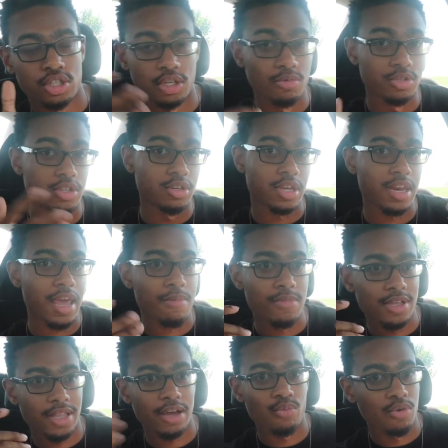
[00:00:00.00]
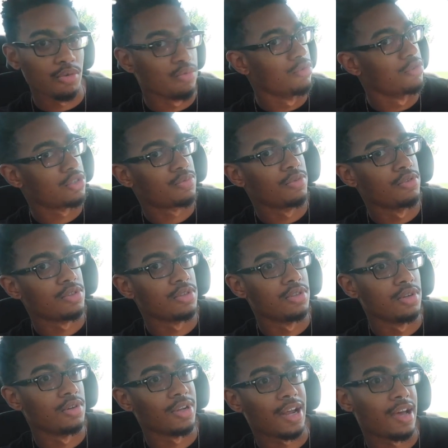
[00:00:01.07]
She was looking at me like what we were supposed to
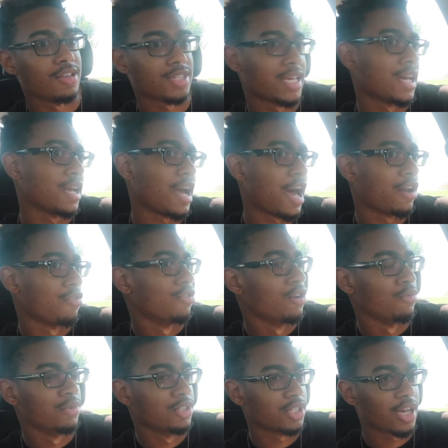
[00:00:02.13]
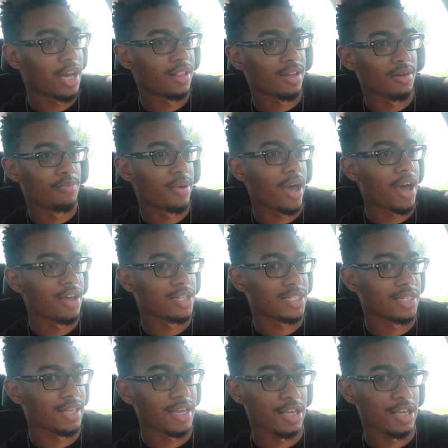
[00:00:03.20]
do, and I was like, I don't know, we just gotta let it pass.